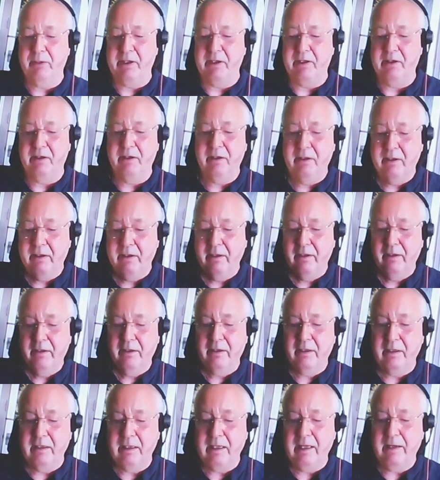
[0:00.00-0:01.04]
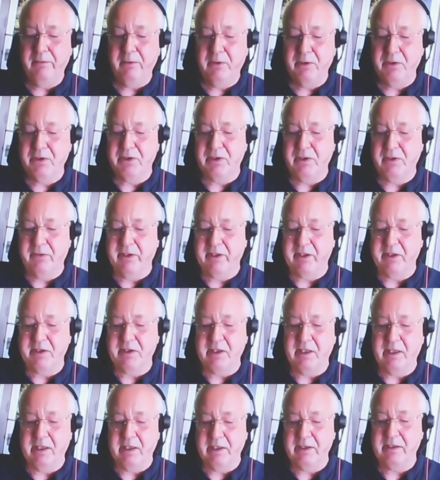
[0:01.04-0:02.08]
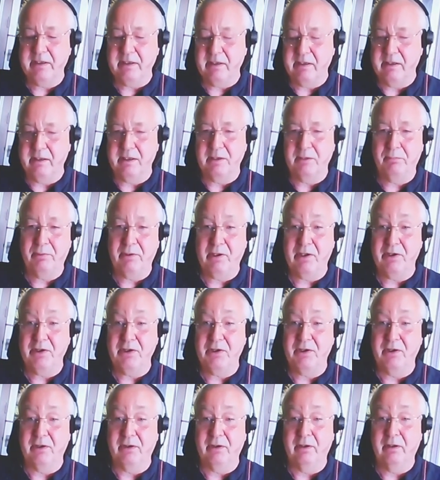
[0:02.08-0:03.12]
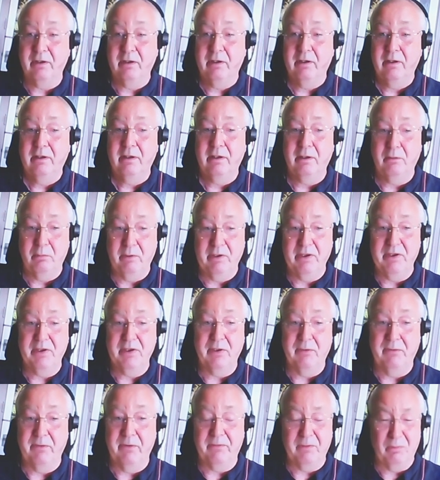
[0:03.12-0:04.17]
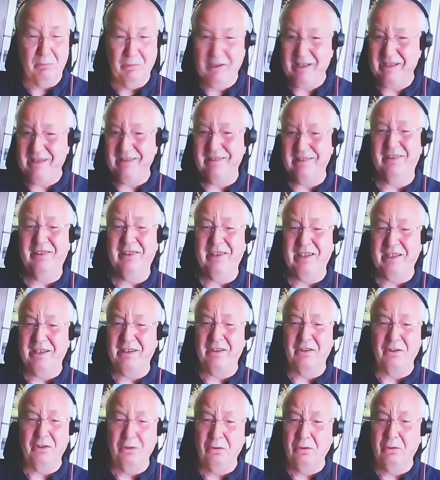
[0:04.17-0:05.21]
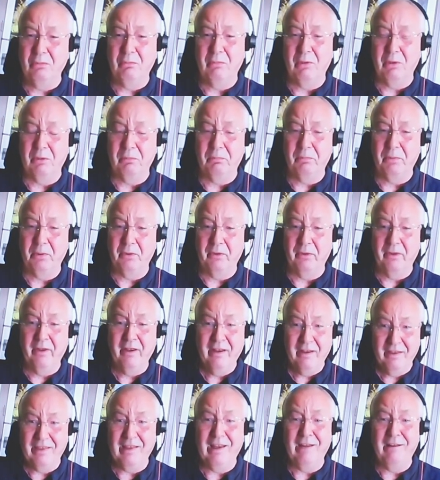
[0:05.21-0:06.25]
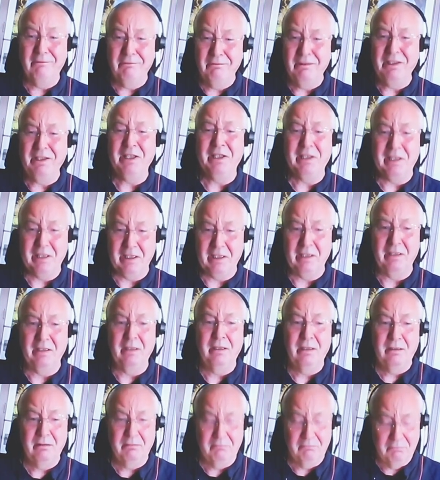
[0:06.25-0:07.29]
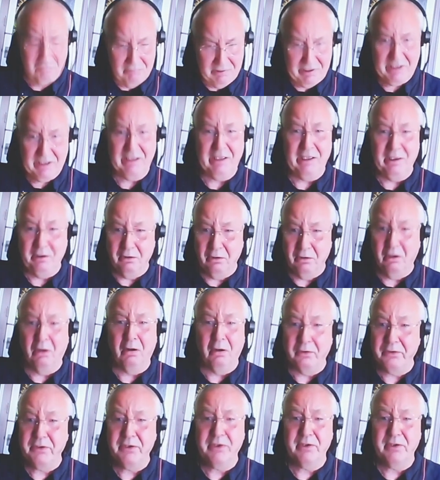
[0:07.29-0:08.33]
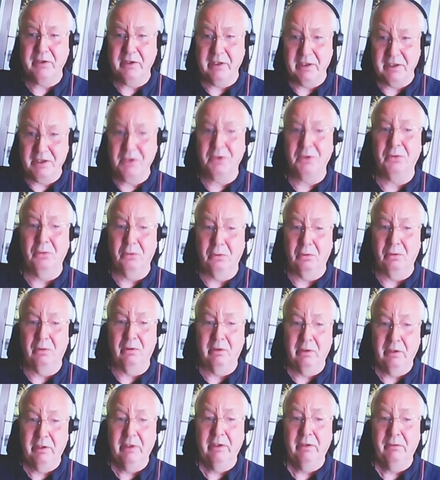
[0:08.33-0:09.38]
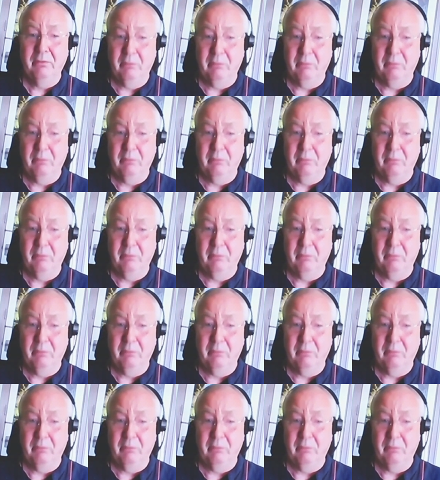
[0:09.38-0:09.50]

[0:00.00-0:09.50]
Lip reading: I mean, the levels of anxiety and depression that we suffer from, we kind of think are normal, but they're really, really not at all.